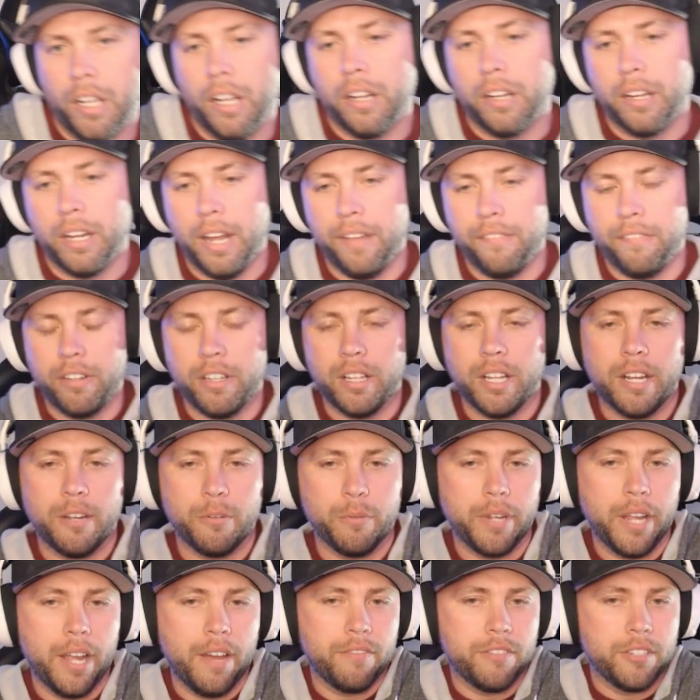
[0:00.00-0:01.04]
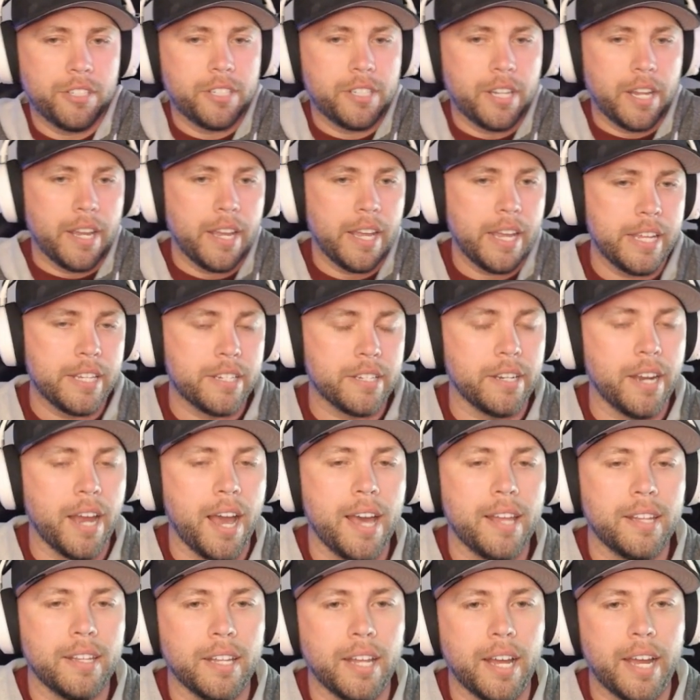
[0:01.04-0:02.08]
I feel like we have to stay. It's
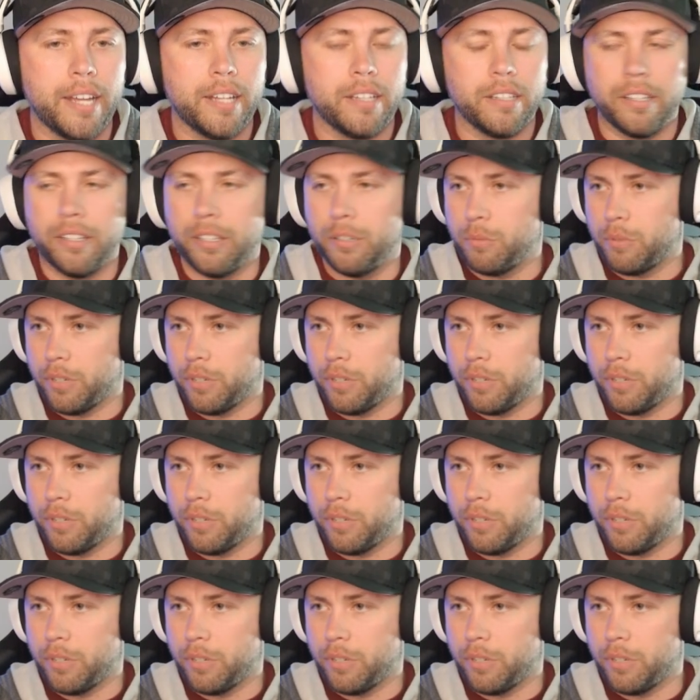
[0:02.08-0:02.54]
not likely that